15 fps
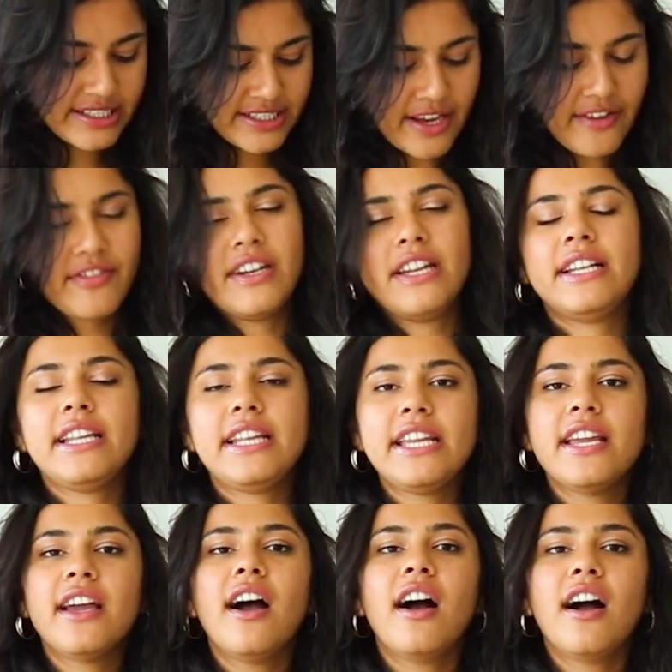
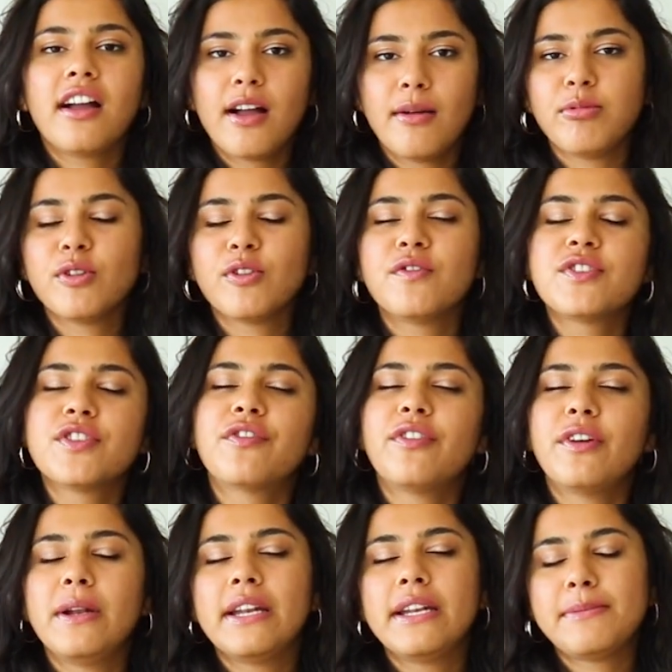Definitely a couple of
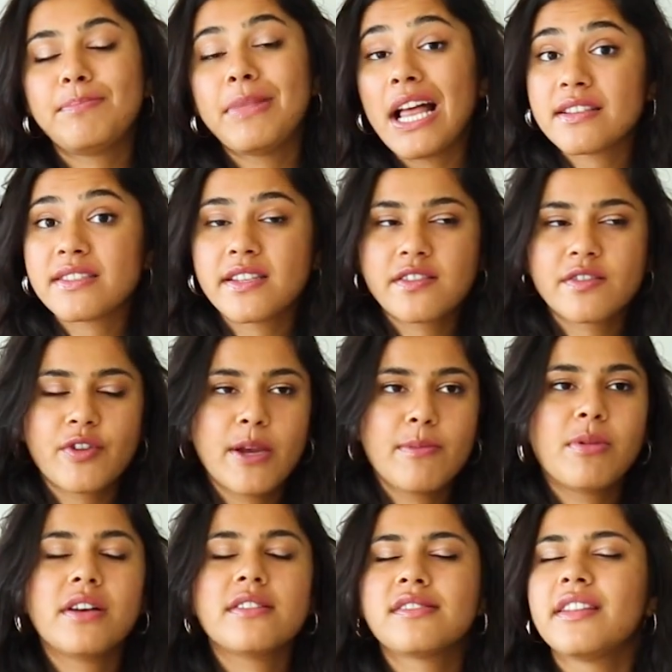different plastic
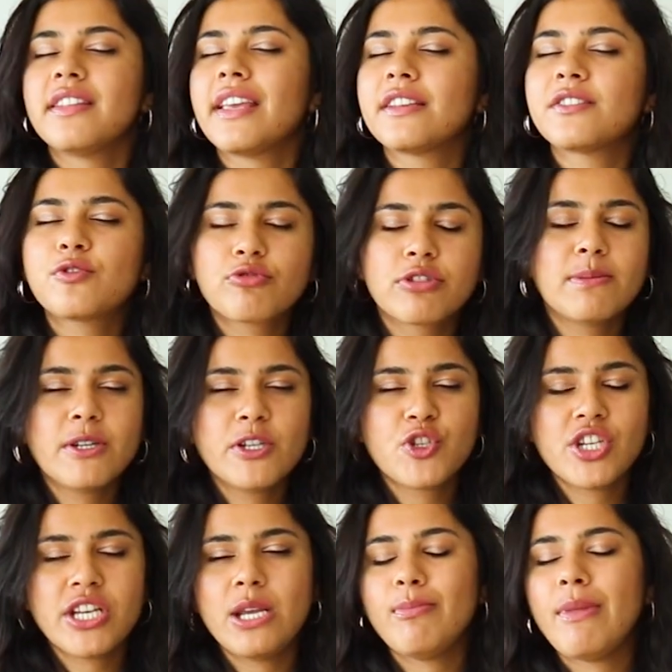scrapers. They're extremely
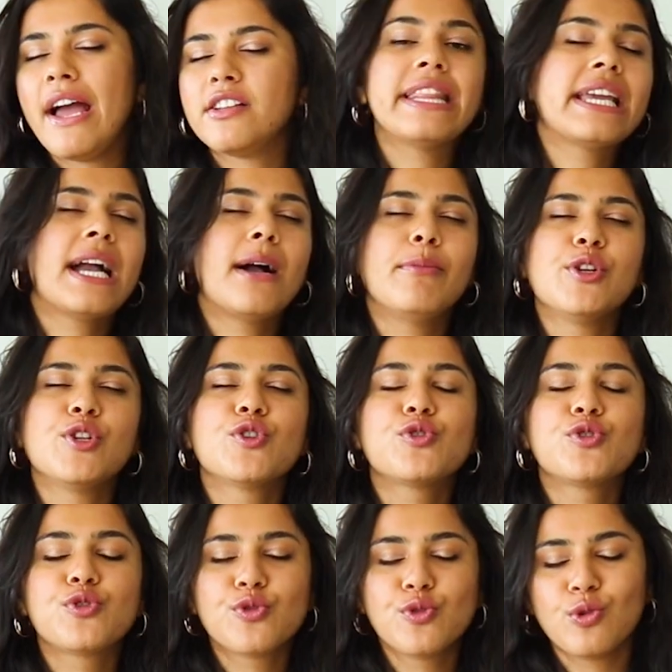cheap and they come in
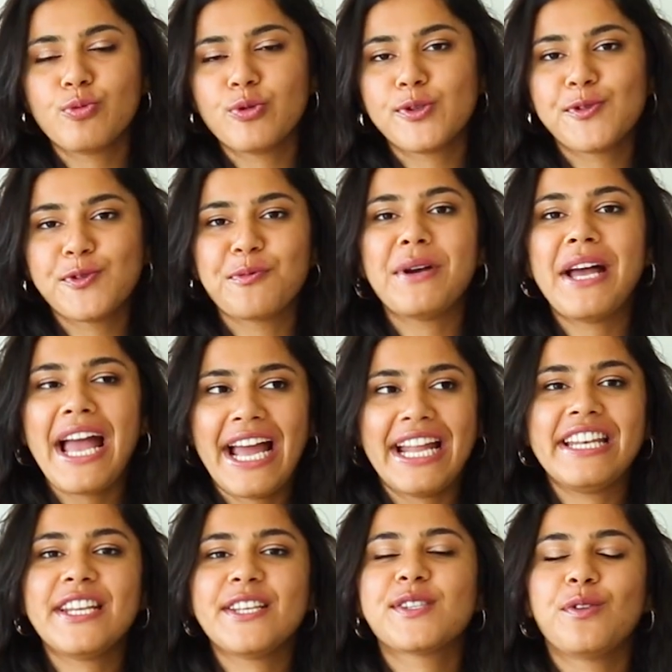super
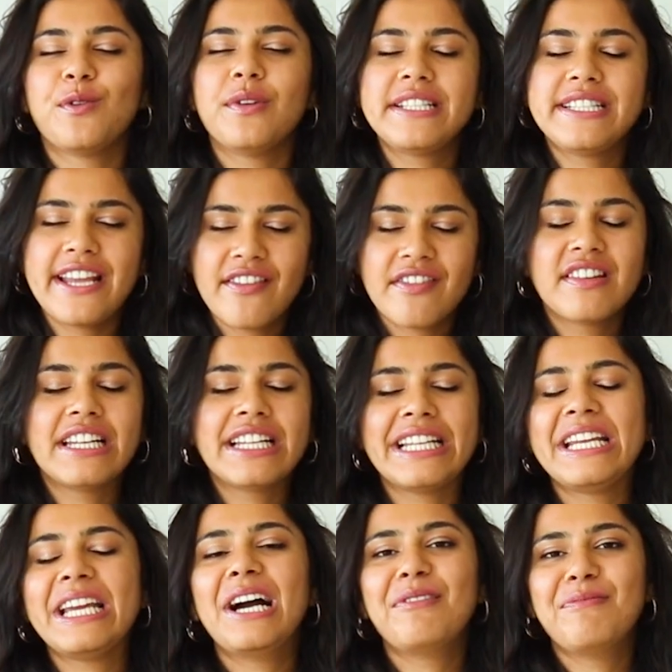handy, so
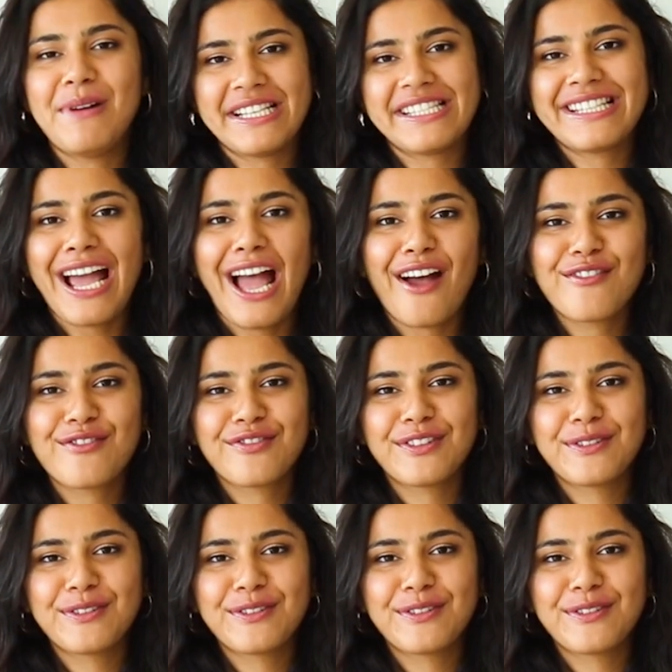definitely a must have.